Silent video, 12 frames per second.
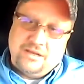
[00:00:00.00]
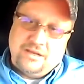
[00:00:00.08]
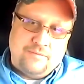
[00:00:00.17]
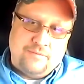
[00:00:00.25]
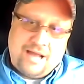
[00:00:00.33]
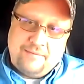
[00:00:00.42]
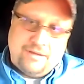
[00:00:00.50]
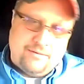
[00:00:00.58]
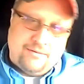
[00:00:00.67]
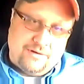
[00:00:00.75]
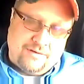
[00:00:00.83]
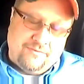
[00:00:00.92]
you might be
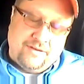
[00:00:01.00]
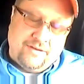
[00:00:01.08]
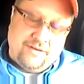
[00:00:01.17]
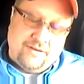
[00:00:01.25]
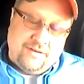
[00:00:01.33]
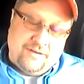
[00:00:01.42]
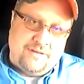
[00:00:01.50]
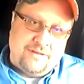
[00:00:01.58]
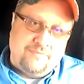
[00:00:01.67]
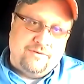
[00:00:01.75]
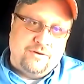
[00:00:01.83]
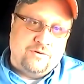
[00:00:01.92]
able to convince some of
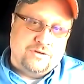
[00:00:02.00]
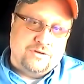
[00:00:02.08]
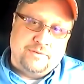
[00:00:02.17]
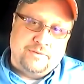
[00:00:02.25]
them viewers.